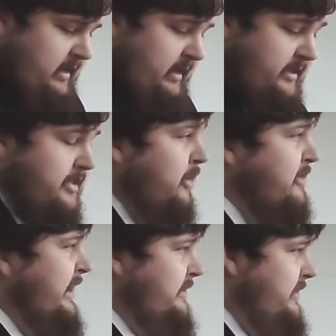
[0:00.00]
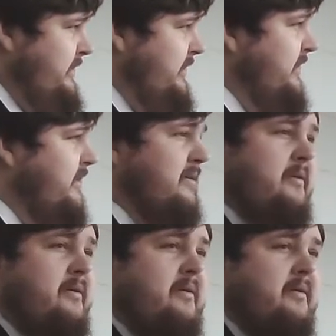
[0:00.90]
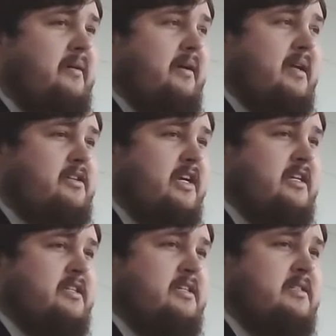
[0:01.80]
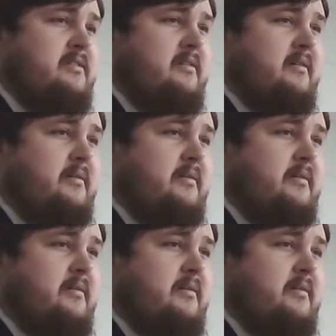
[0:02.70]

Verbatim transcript: And so that uh, Jesus